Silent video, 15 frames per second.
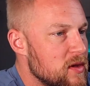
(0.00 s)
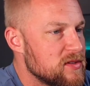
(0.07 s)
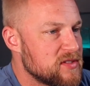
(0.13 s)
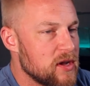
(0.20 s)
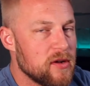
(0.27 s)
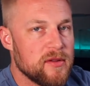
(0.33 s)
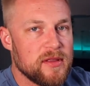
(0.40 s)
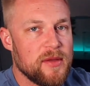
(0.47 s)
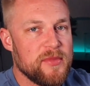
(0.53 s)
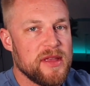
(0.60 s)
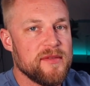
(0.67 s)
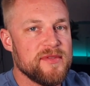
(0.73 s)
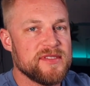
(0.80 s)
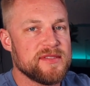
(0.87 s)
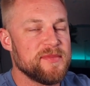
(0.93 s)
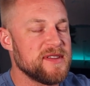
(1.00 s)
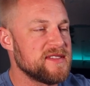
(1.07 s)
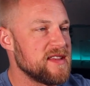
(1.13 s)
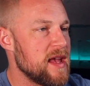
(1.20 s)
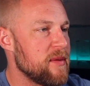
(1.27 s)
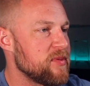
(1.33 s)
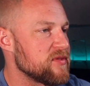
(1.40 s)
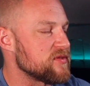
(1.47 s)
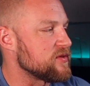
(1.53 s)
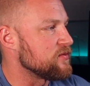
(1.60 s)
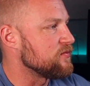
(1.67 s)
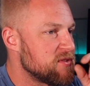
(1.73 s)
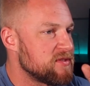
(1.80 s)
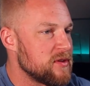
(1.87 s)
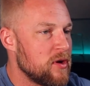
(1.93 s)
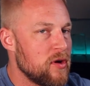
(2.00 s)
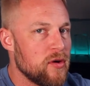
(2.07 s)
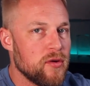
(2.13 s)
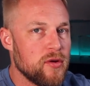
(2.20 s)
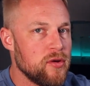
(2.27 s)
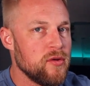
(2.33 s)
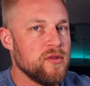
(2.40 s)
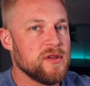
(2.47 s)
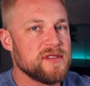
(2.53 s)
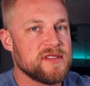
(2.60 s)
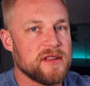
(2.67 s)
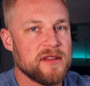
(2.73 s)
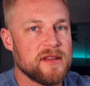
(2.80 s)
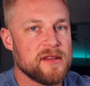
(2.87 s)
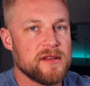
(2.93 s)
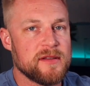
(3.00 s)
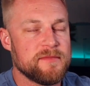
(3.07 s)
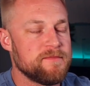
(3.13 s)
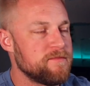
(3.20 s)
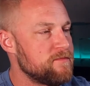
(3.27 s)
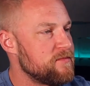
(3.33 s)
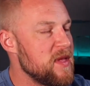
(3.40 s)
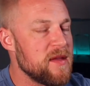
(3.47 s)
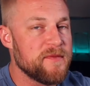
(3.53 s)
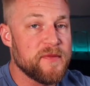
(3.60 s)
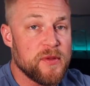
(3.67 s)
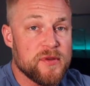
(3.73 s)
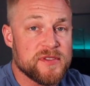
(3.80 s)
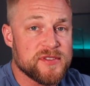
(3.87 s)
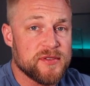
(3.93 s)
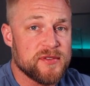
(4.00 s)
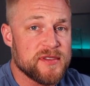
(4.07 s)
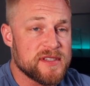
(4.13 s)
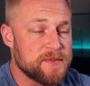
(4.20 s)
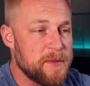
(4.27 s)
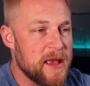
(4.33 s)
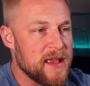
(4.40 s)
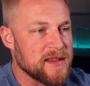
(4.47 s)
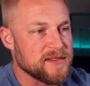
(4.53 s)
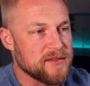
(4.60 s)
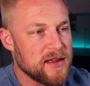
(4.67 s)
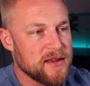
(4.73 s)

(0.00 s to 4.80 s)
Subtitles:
So let me give you some examples. So who is a influencer in the space? So I